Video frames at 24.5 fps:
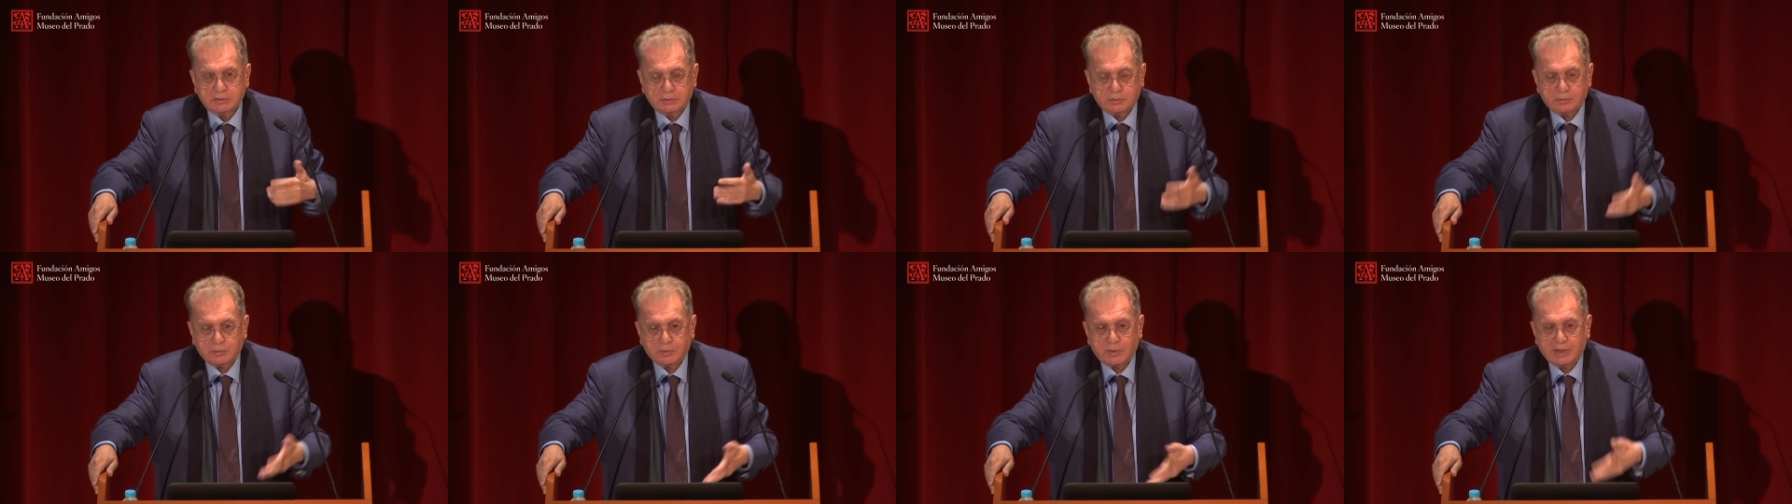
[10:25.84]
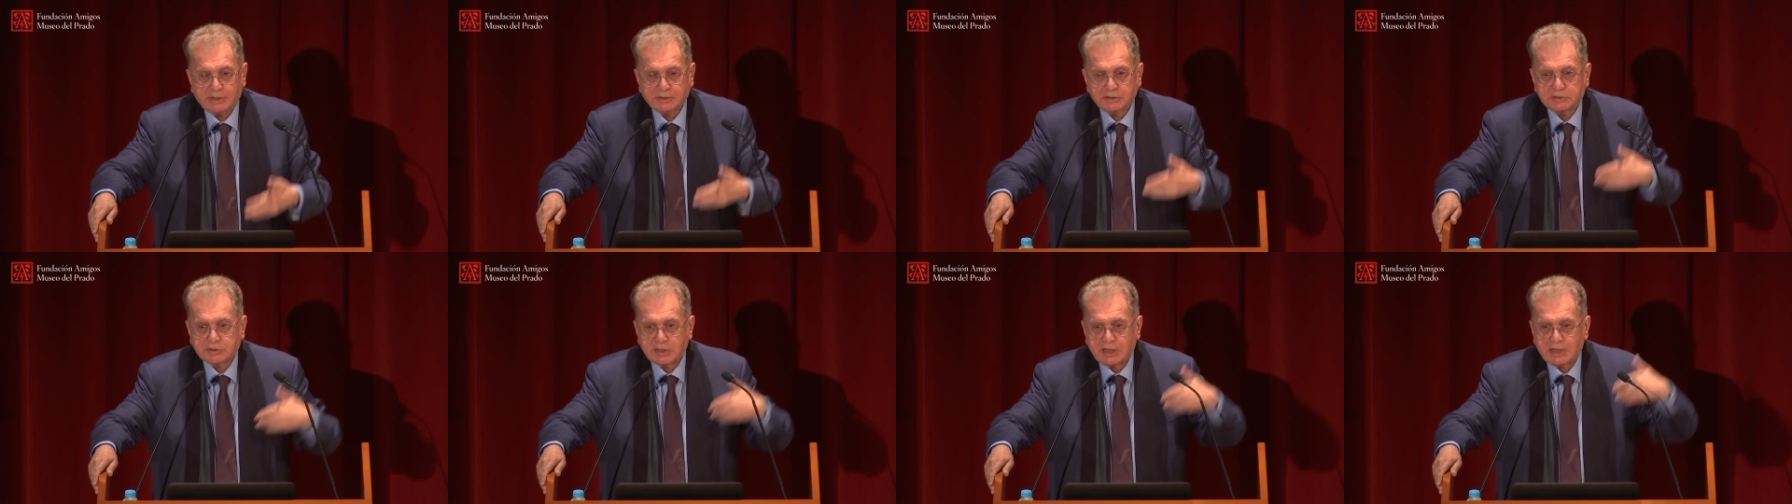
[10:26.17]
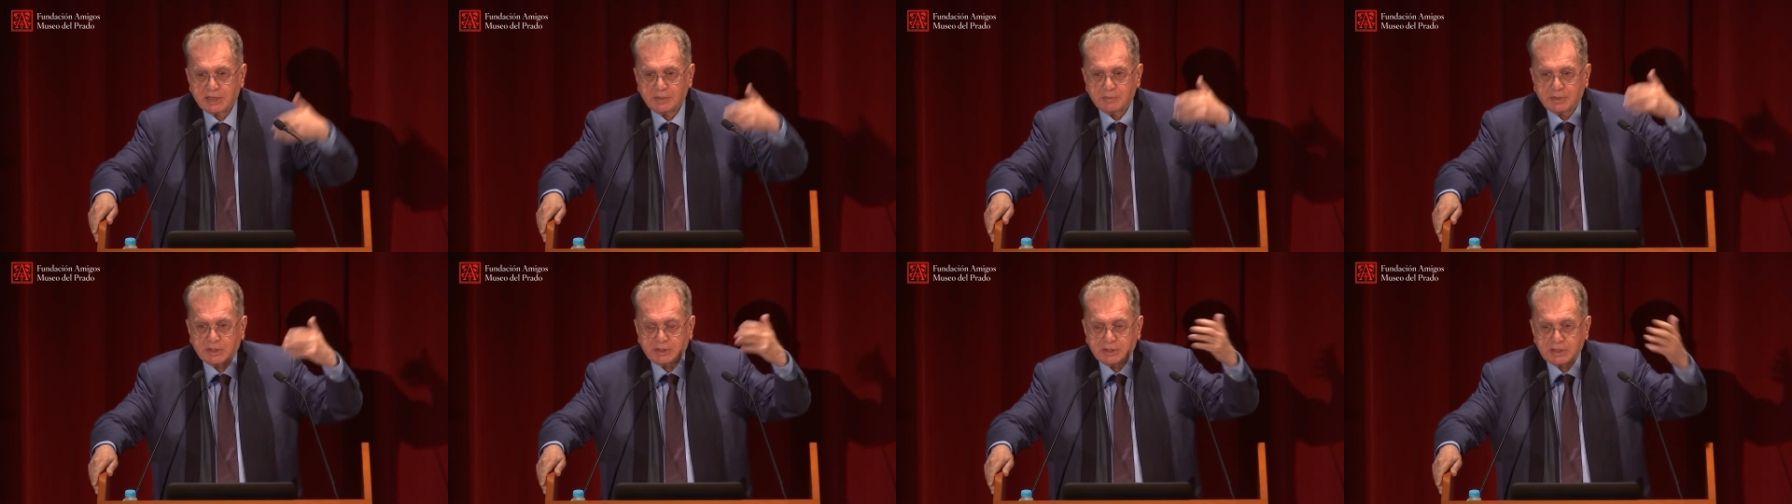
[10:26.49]
one
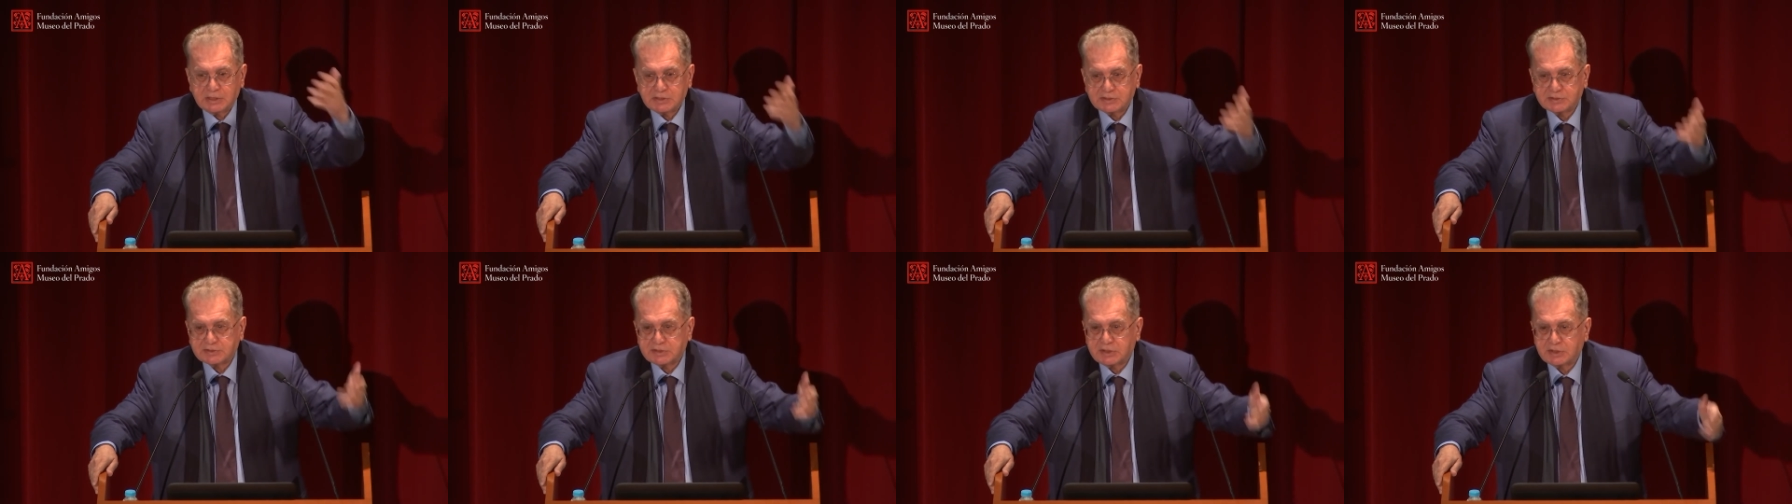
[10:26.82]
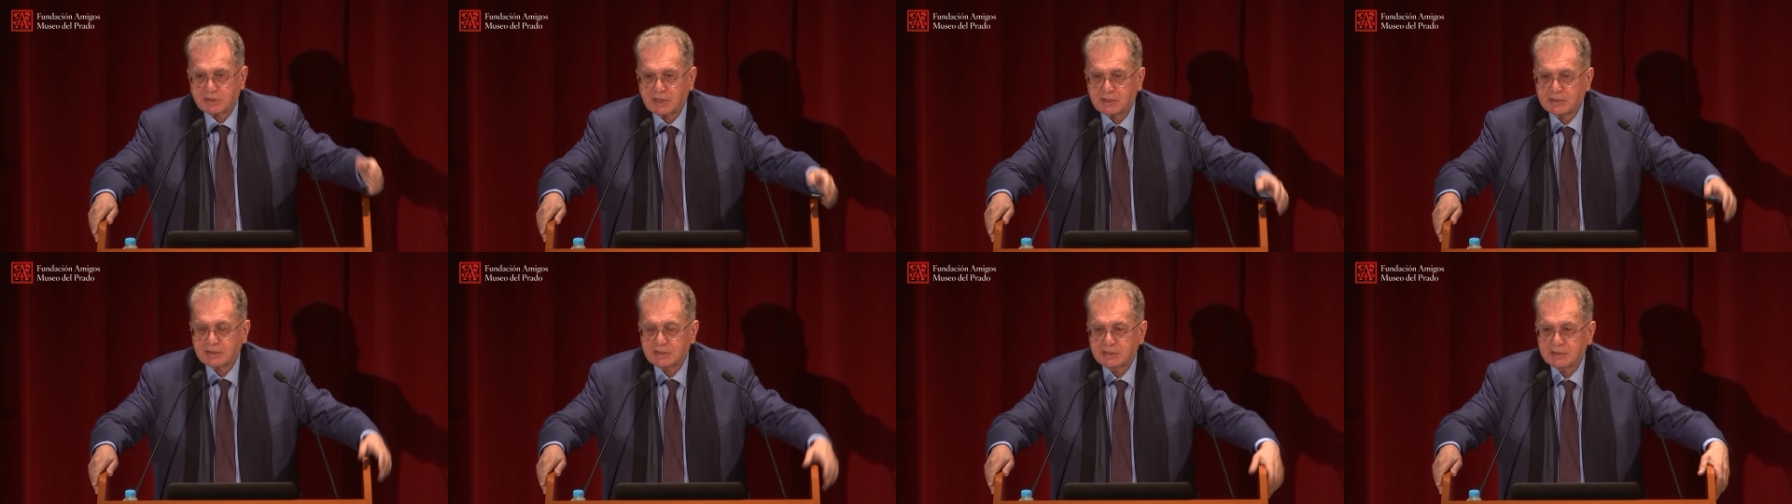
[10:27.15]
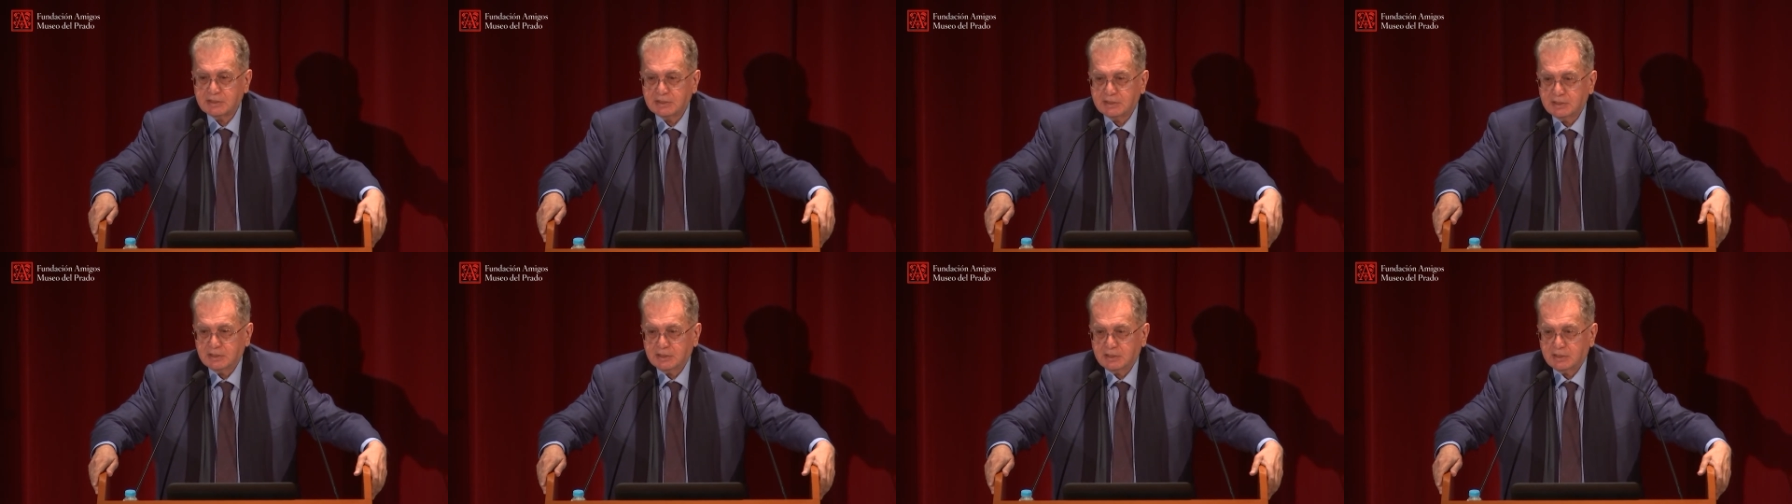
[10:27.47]
time against another,
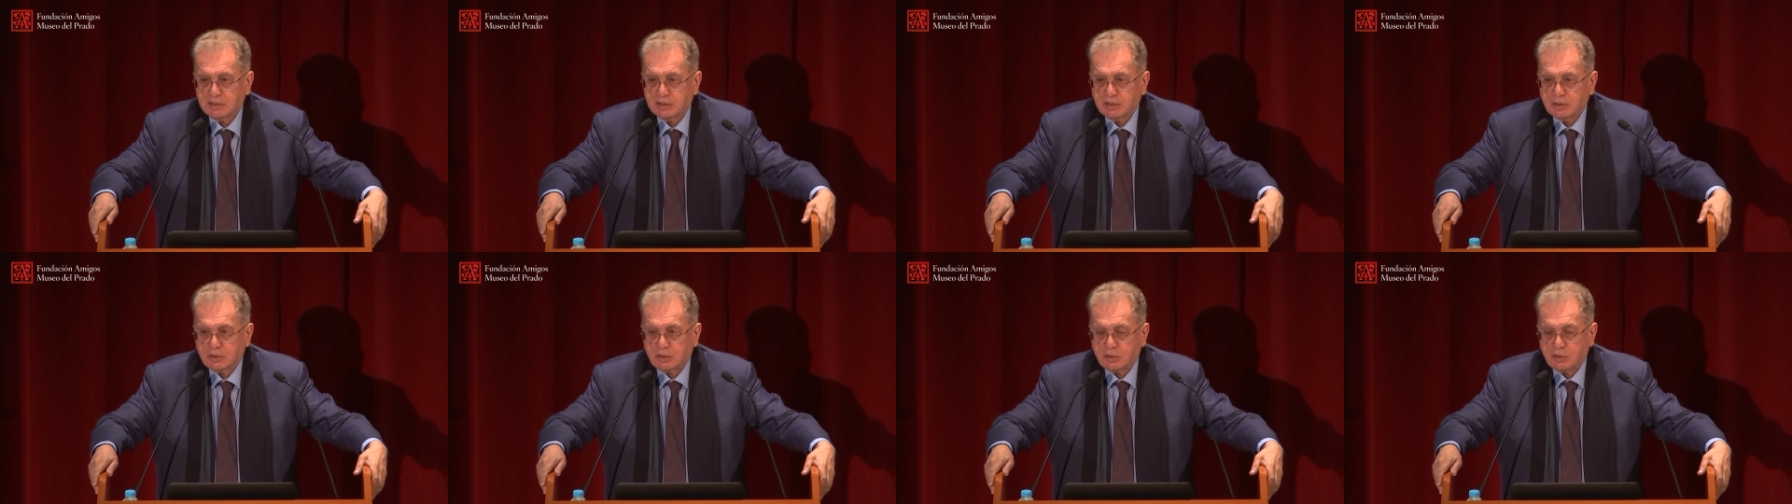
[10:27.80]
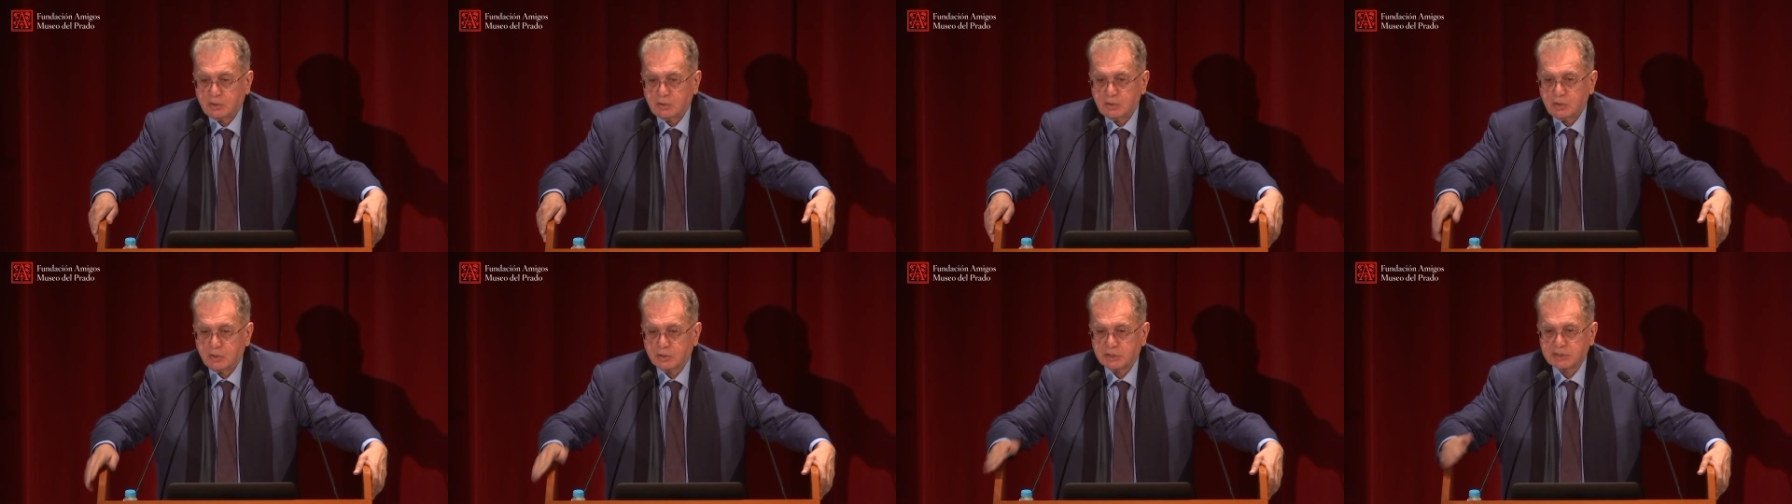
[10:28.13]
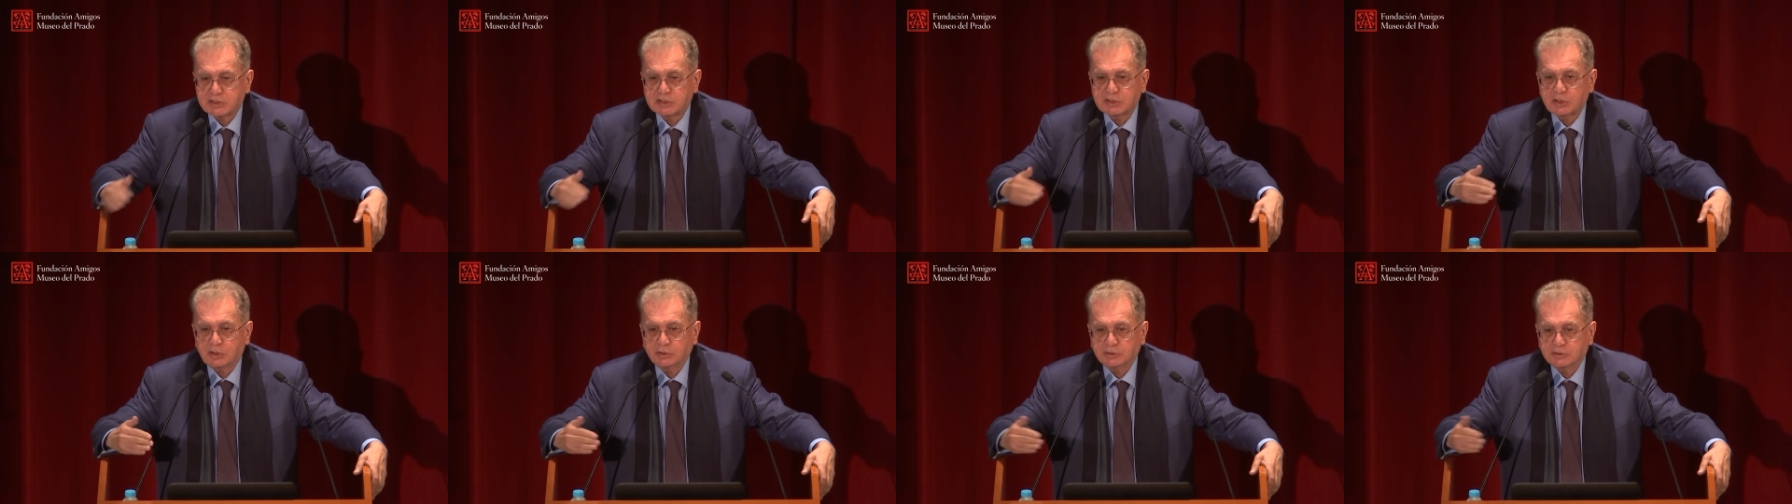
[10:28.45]
or
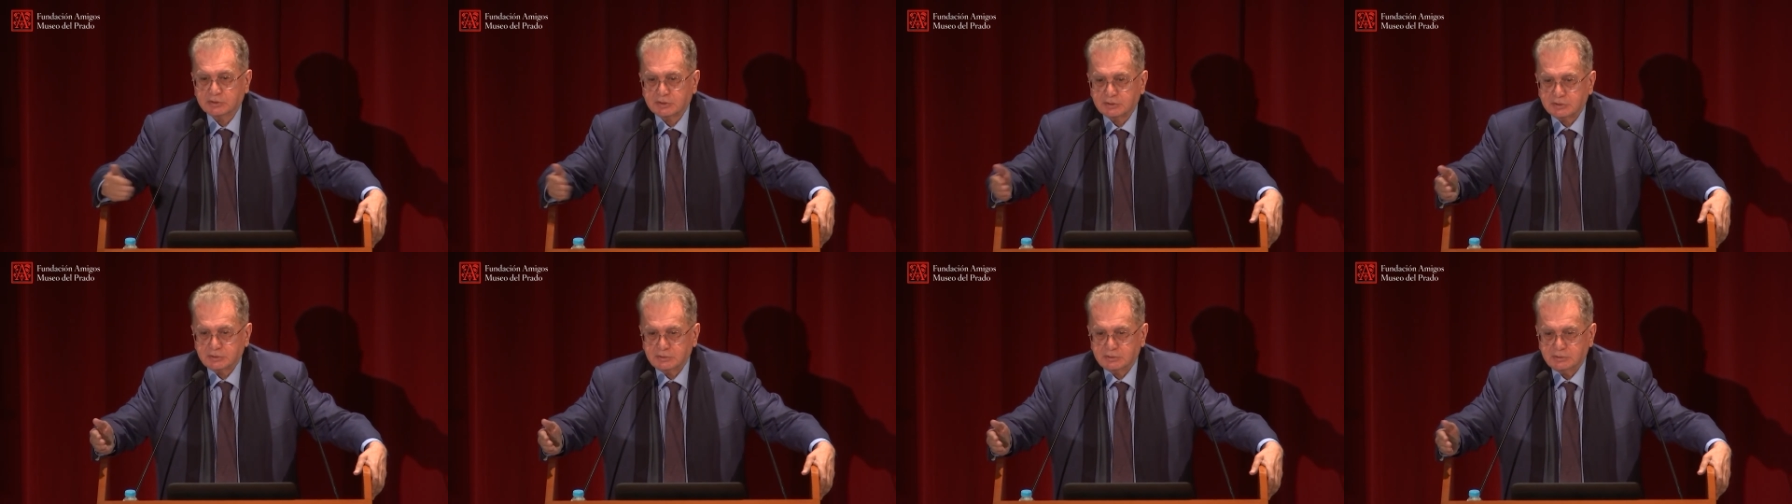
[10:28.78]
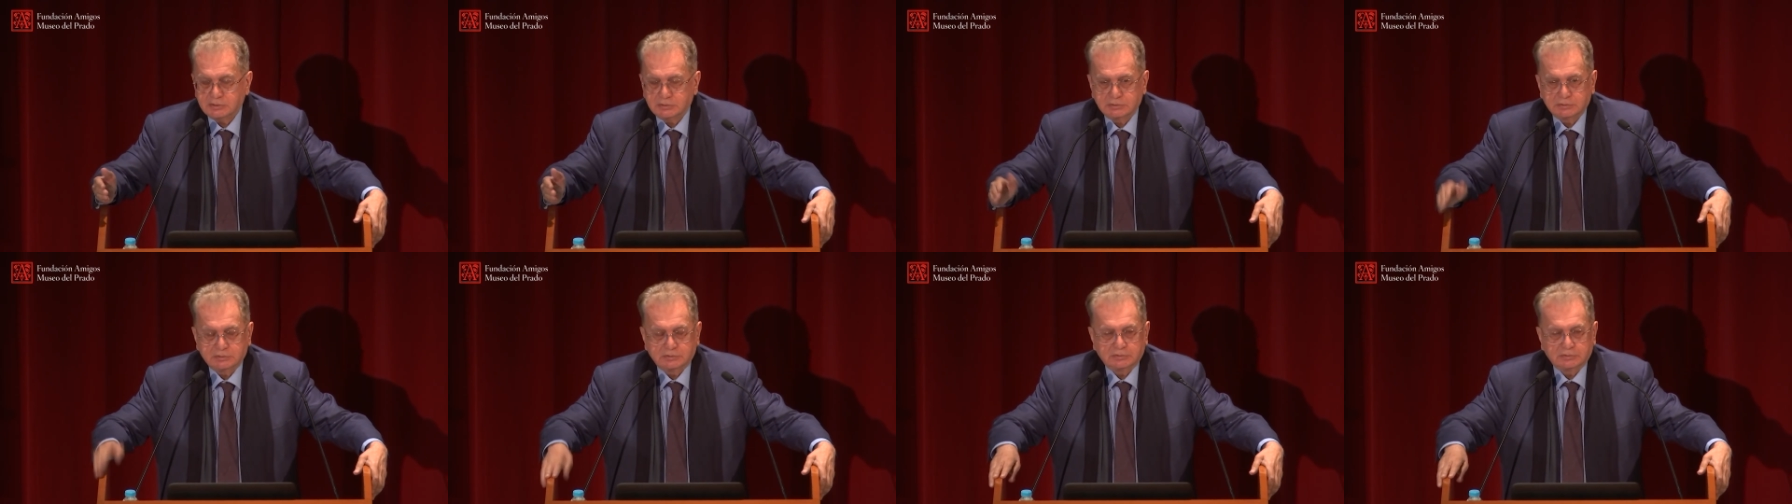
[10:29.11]
horizontal.